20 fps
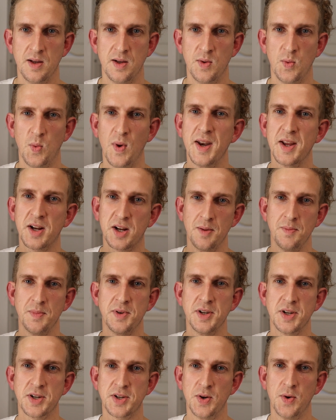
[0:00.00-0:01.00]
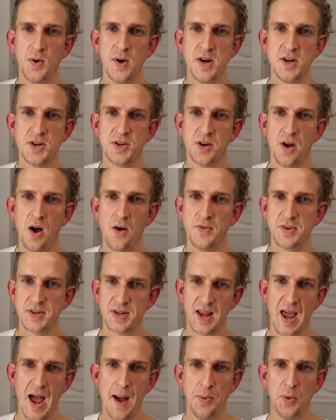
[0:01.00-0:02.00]
When it comes to storage,
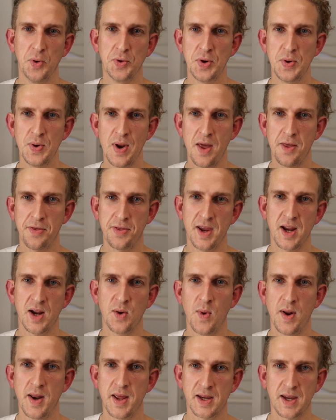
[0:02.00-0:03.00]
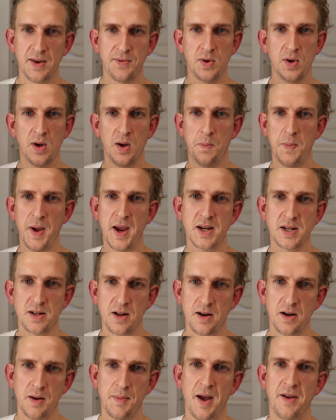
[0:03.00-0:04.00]
obviously Apple do their thing where they give you a
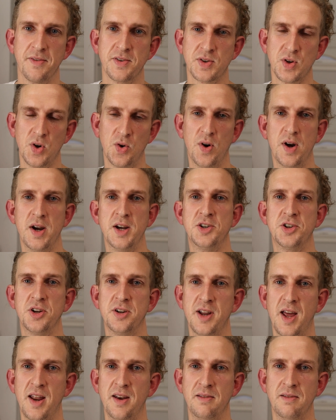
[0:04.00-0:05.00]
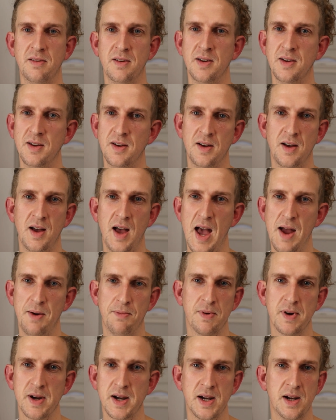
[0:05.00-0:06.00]
baseline amount of storage, and then
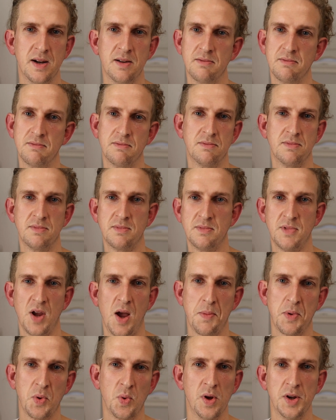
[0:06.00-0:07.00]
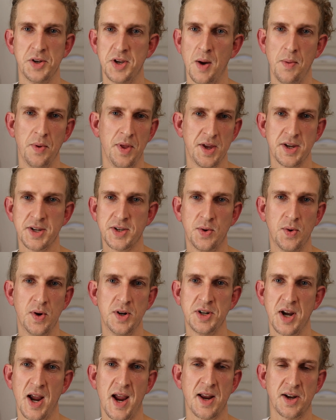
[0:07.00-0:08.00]
every time you want to double that storage,
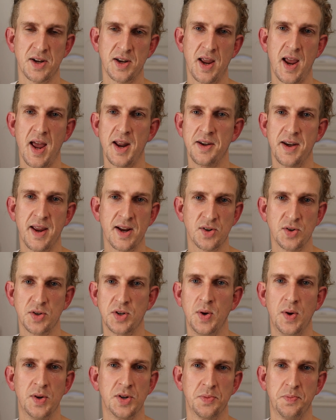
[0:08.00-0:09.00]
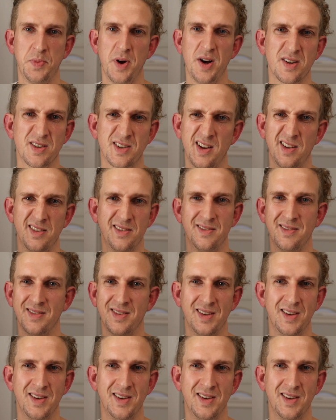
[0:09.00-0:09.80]
they add an extra $200 on.